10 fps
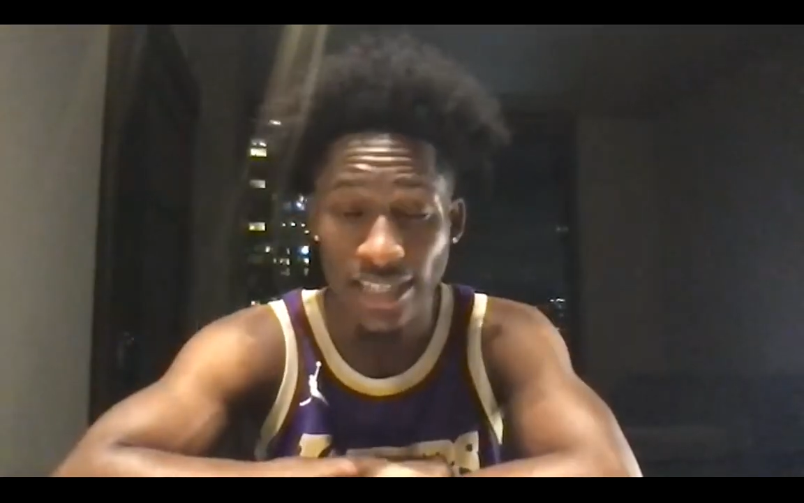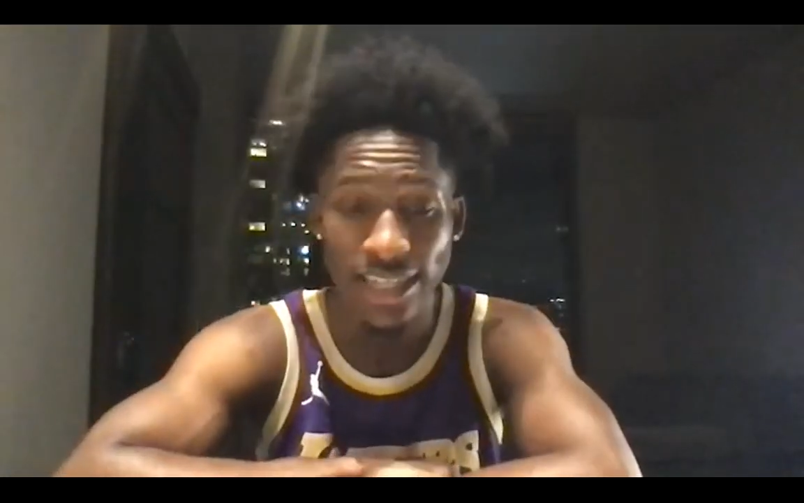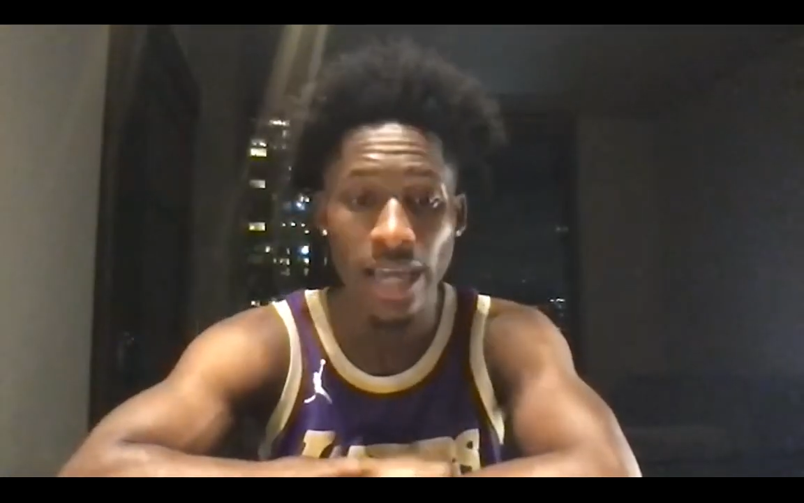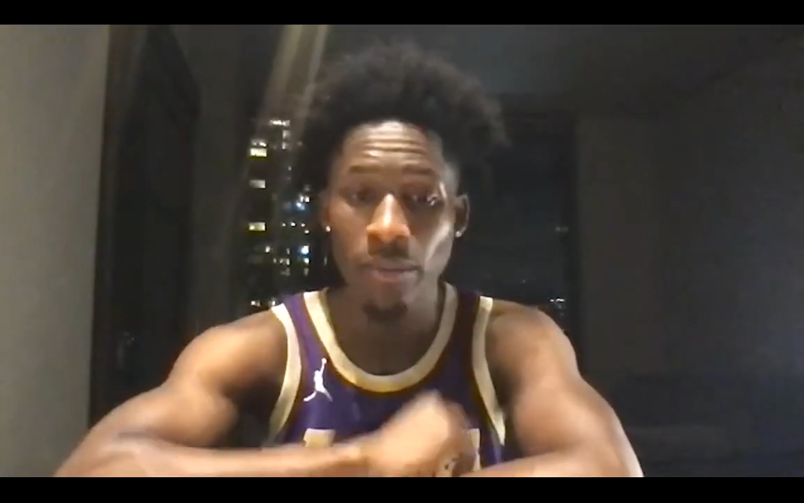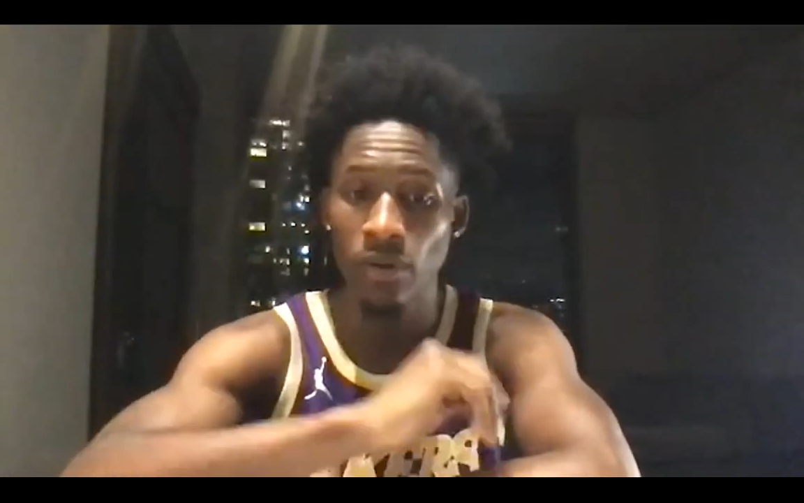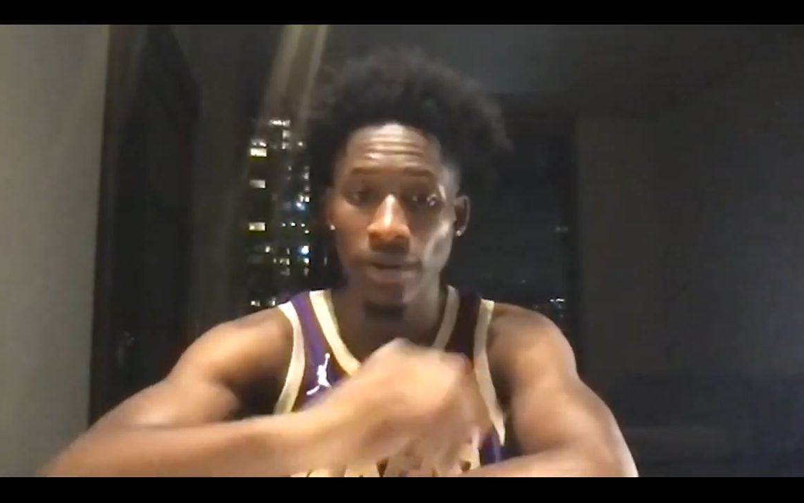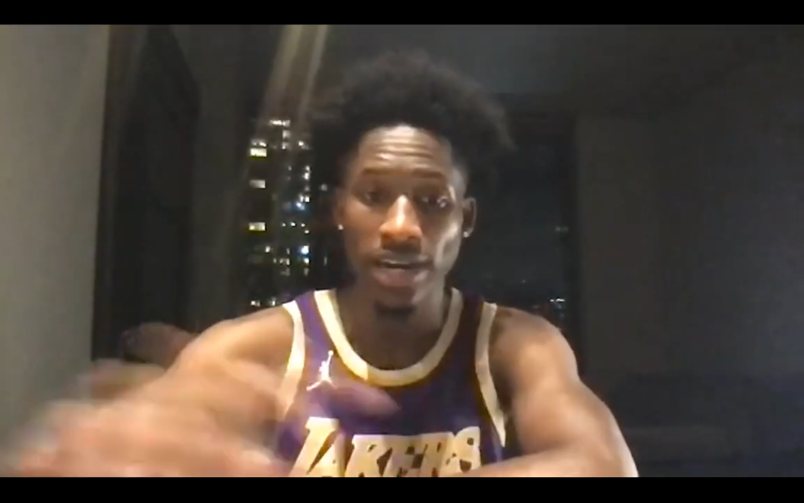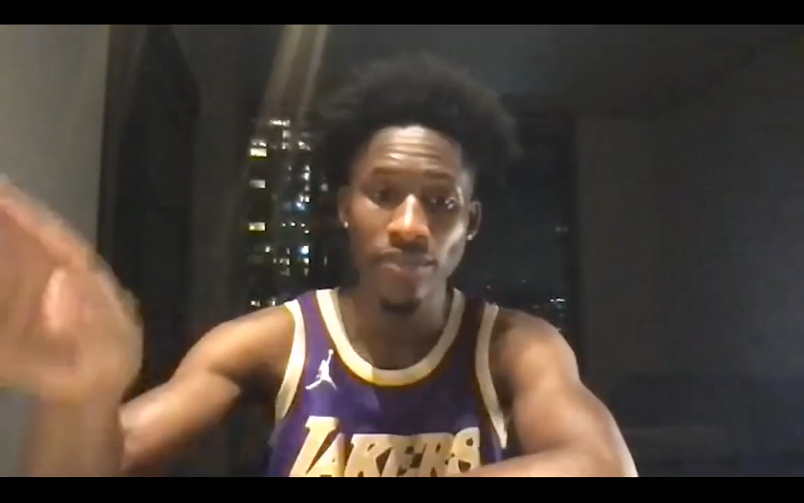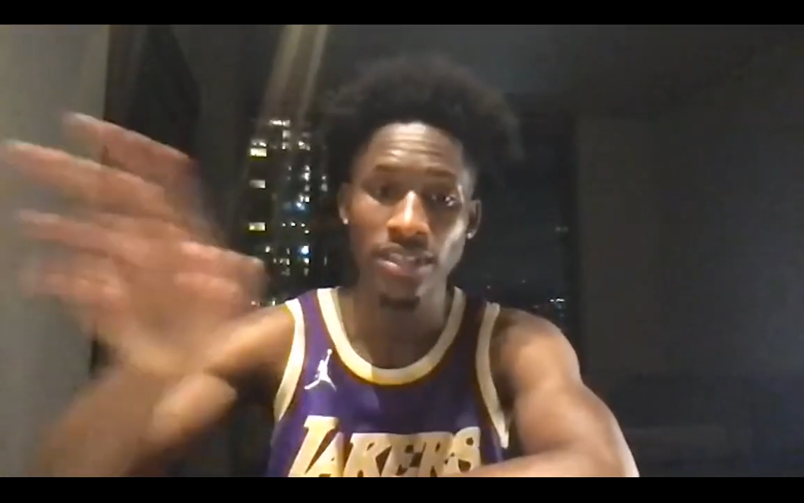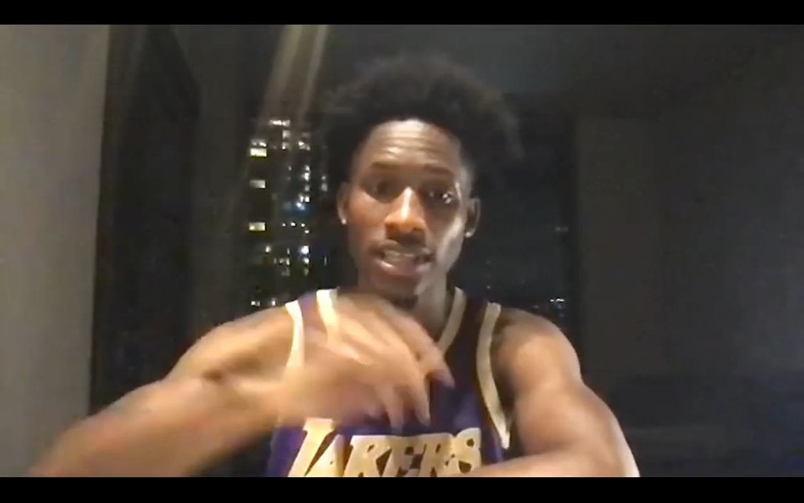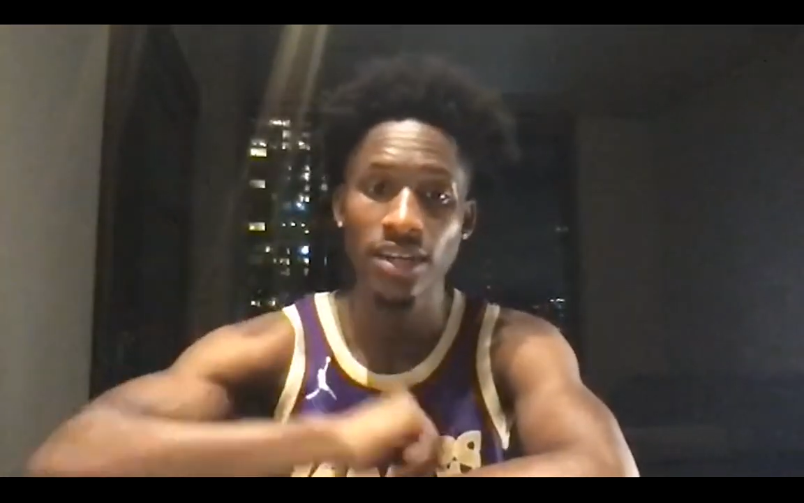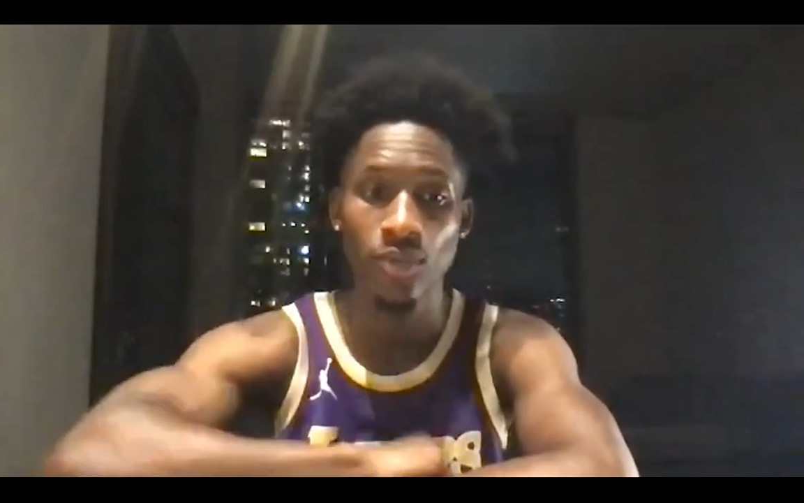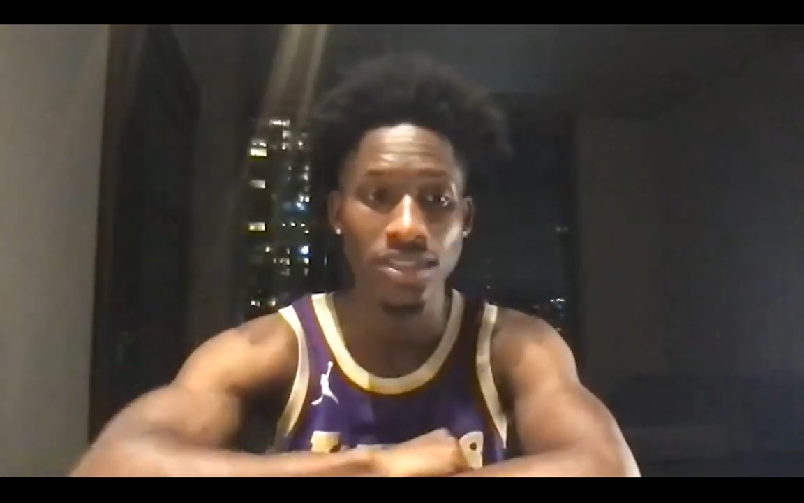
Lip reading: He came up with everything,